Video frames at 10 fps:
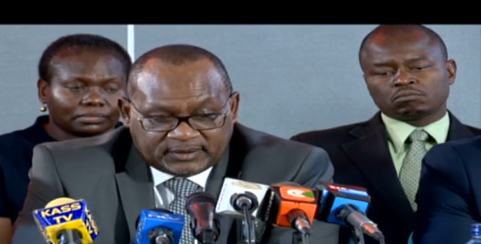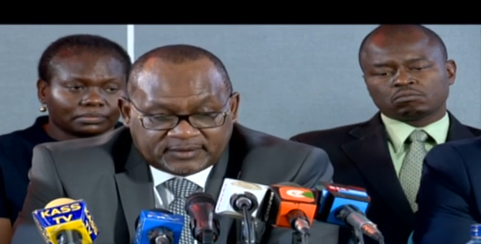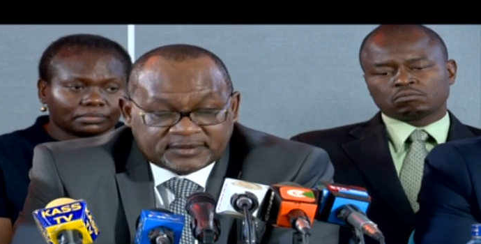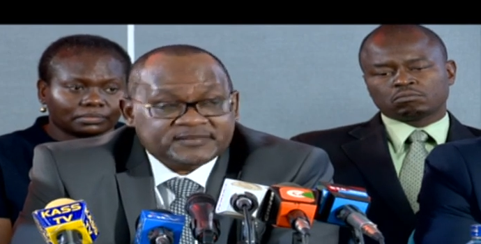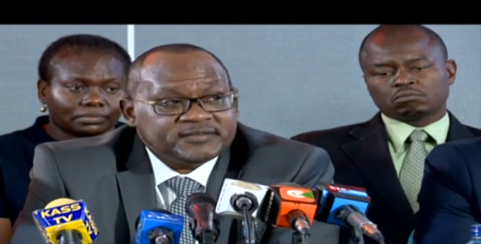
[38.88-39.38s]

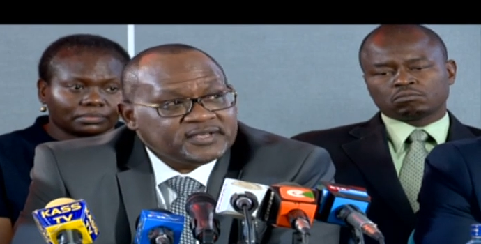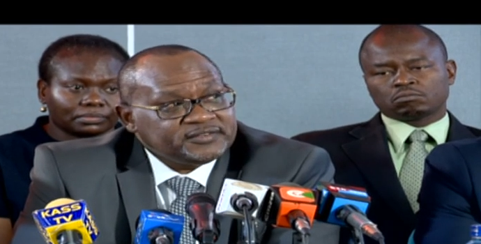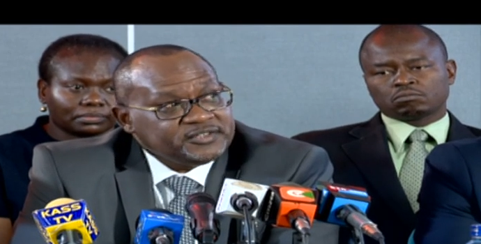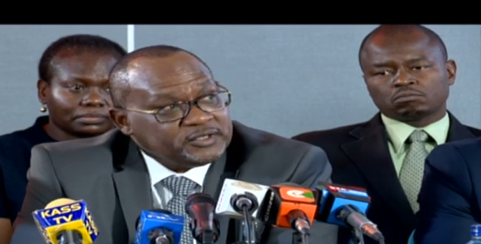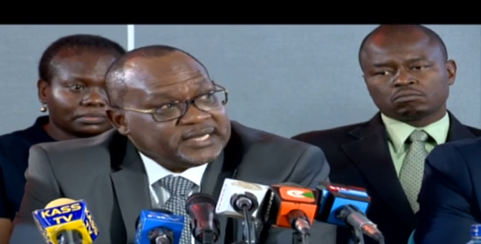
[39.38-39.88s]
Speaker 1: This
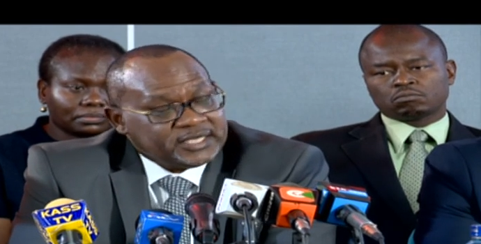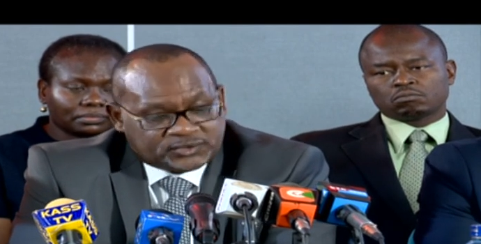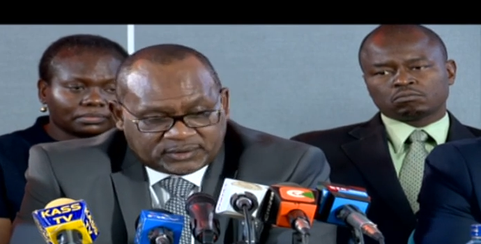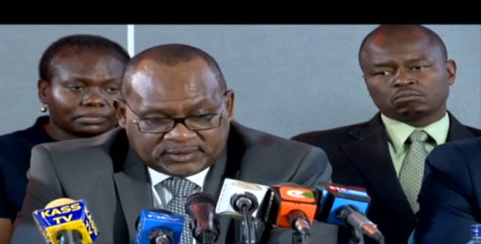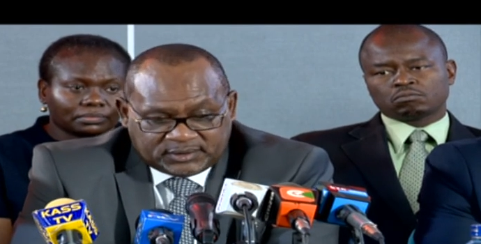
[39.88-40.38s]
year's general
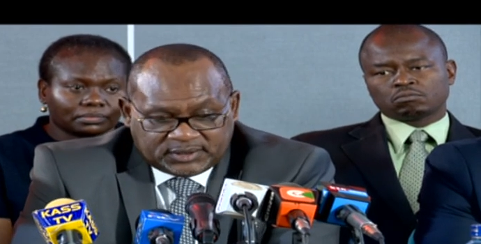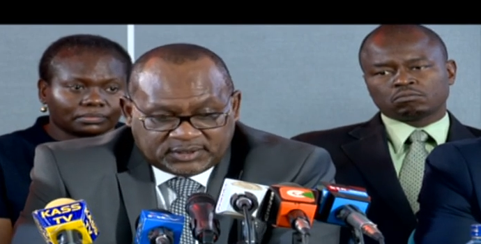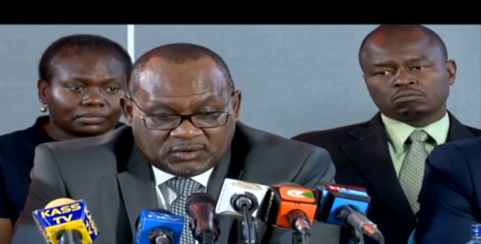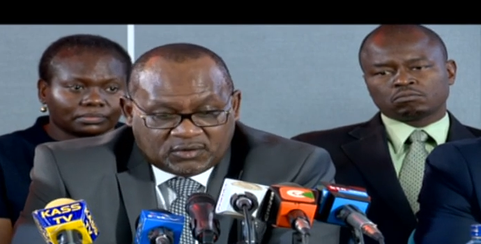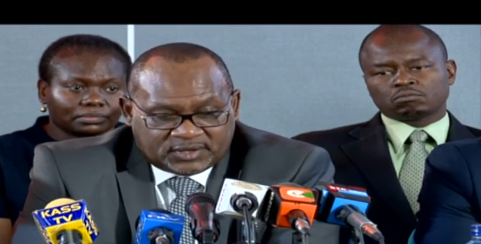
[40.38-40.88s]
election
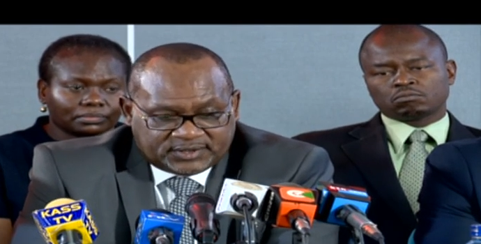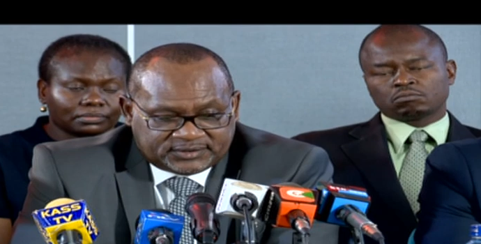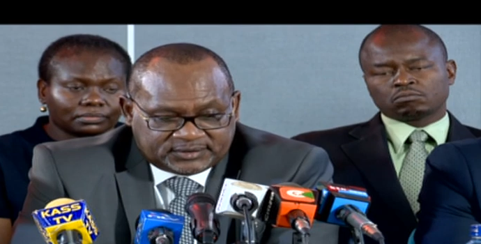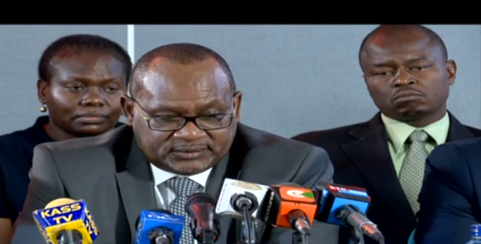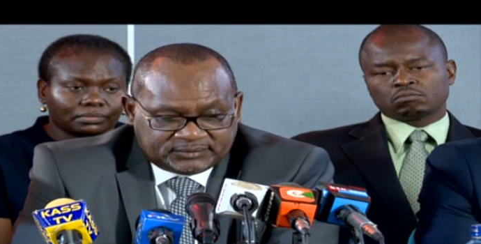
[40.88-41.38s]
in
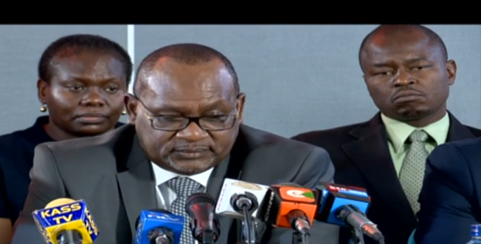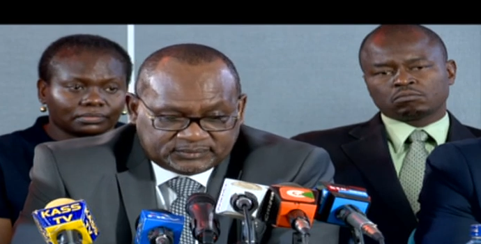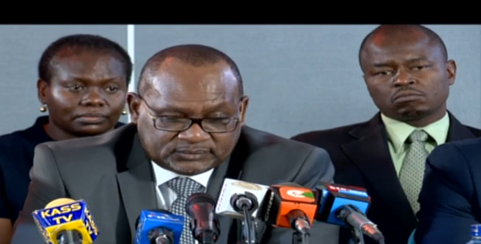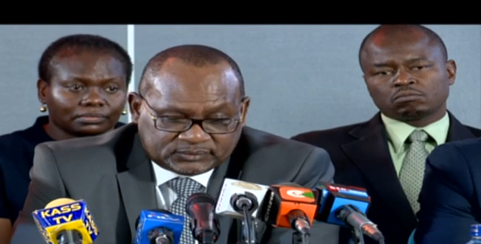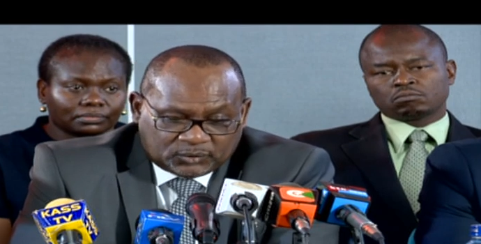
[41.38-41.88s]
August
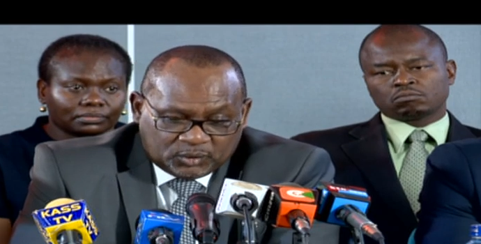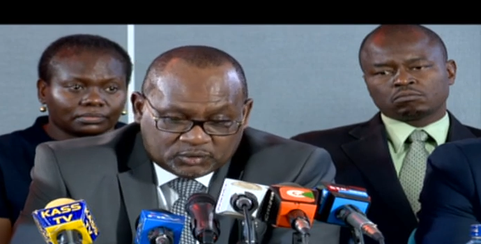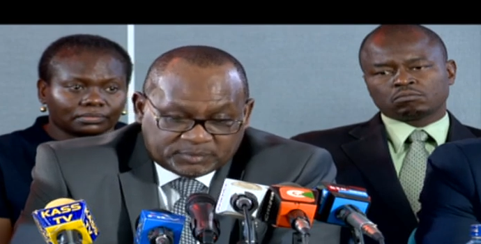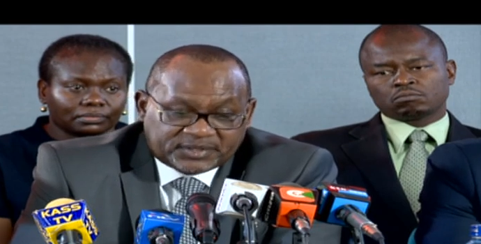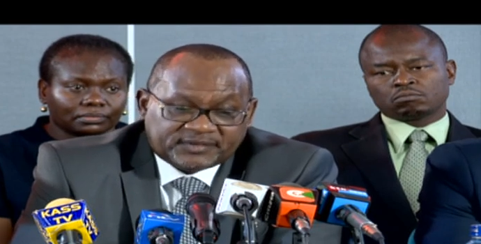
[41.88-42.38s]

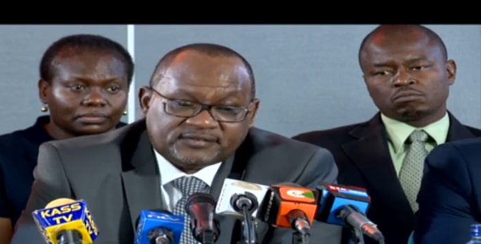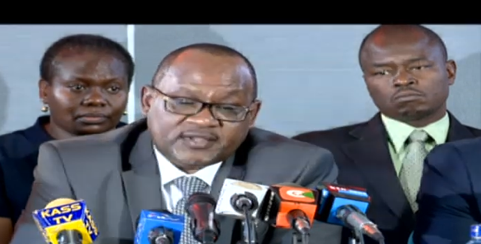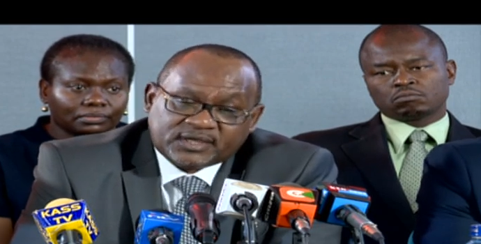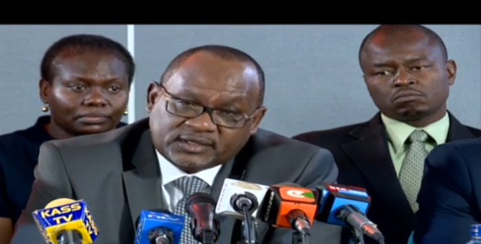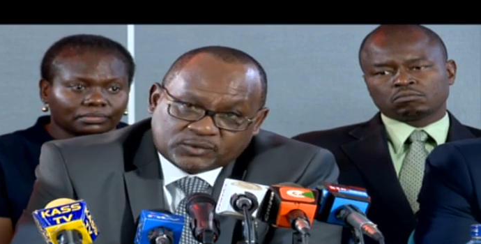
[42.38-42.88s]
will be the
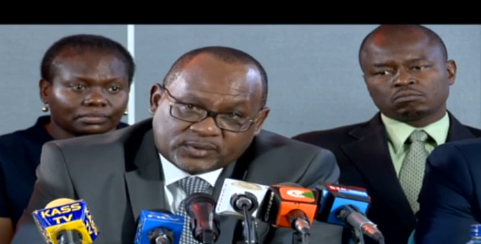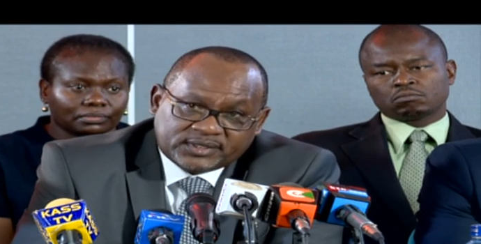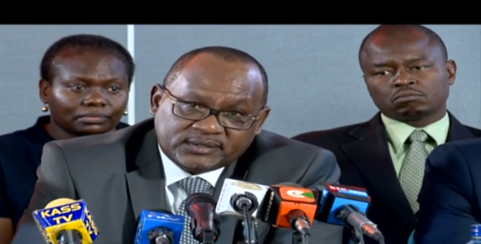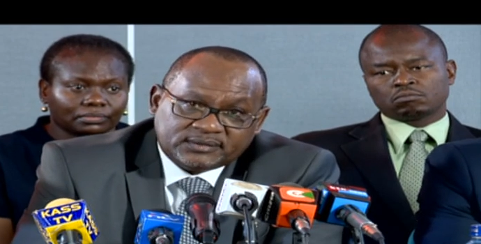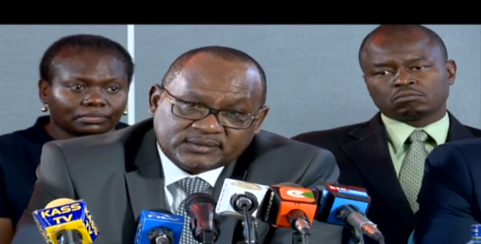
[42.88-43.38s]
second
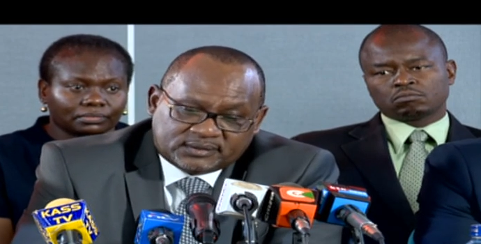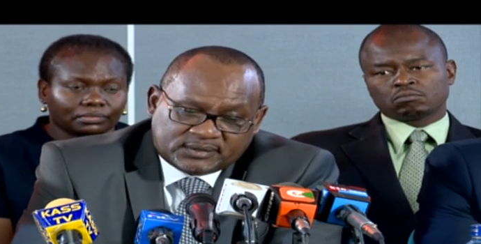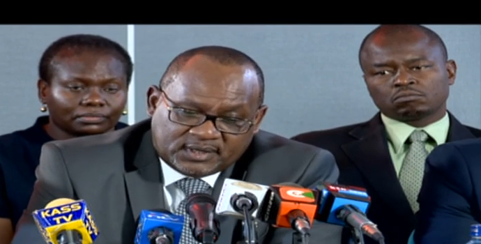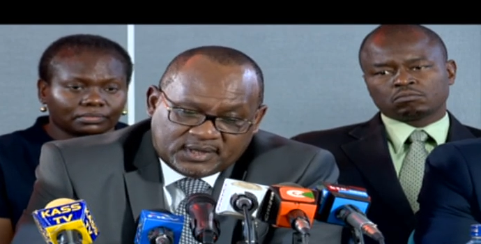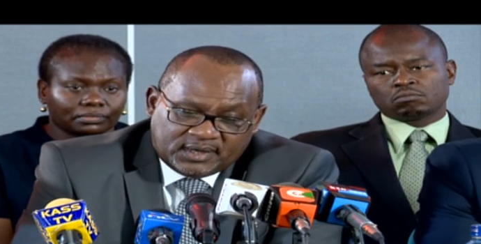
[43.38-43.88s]
one
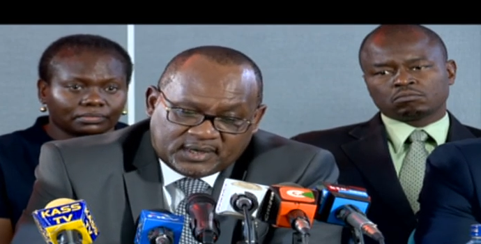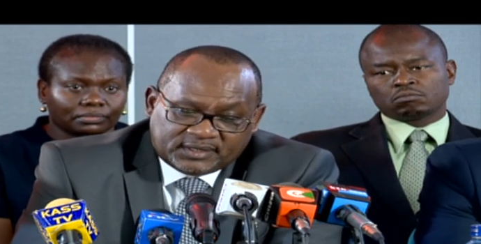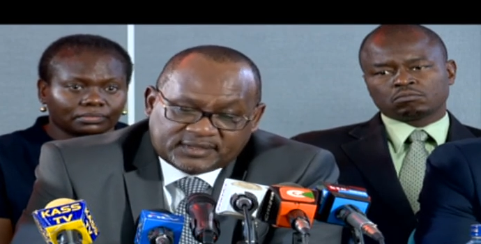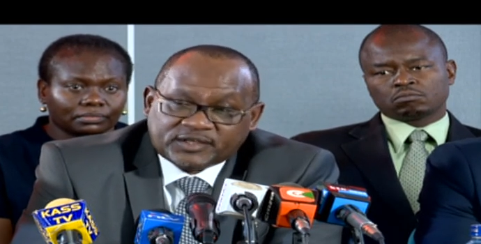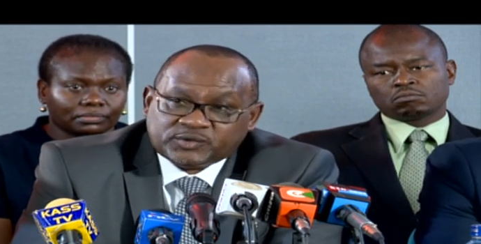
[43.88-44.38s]

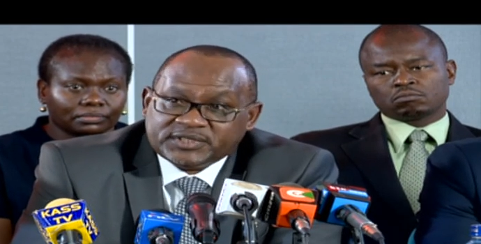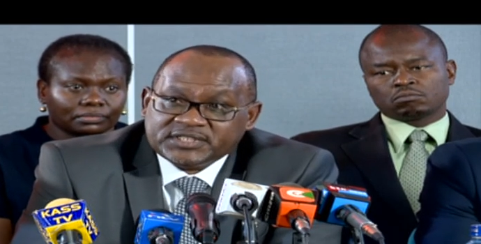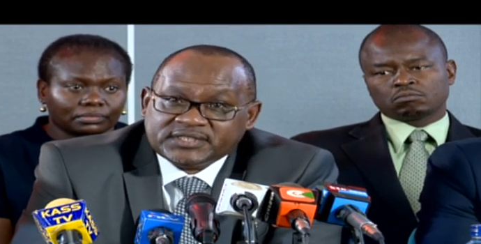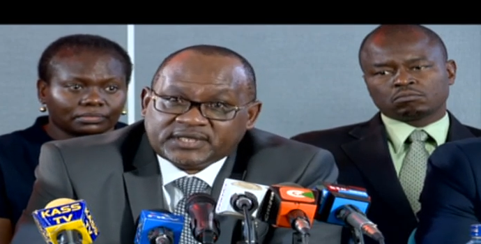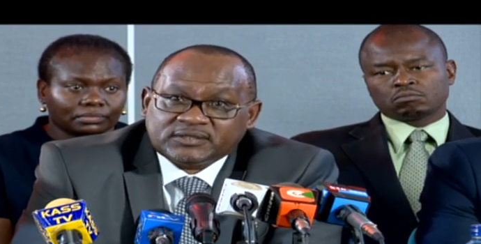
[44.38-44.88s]
under the
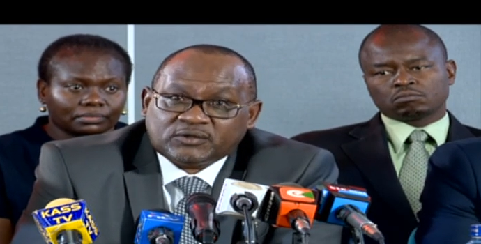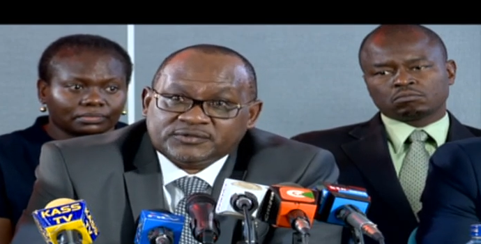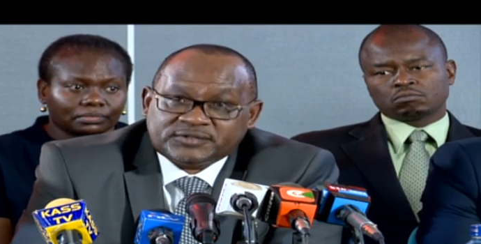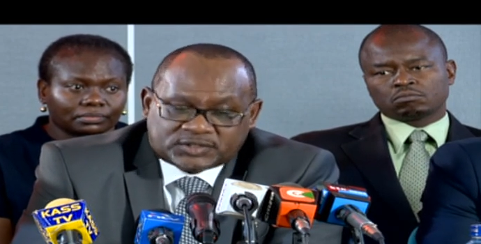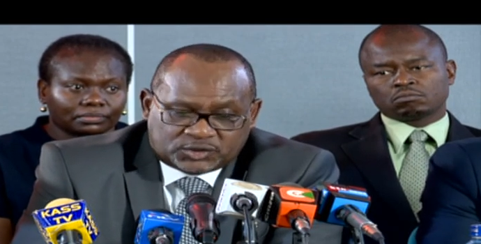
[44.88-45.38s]
2010
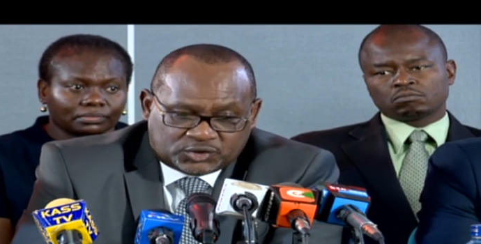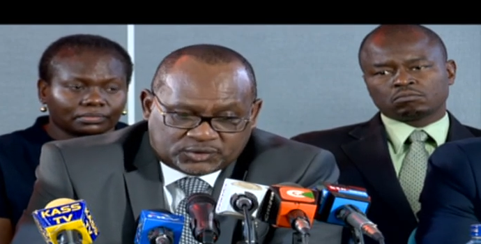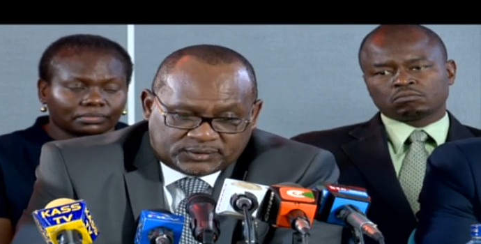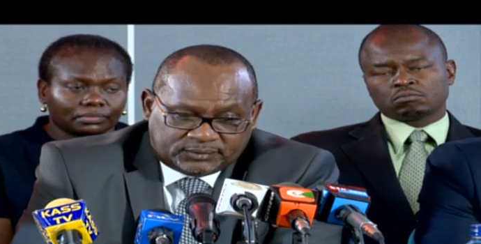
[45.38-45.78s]
Constitution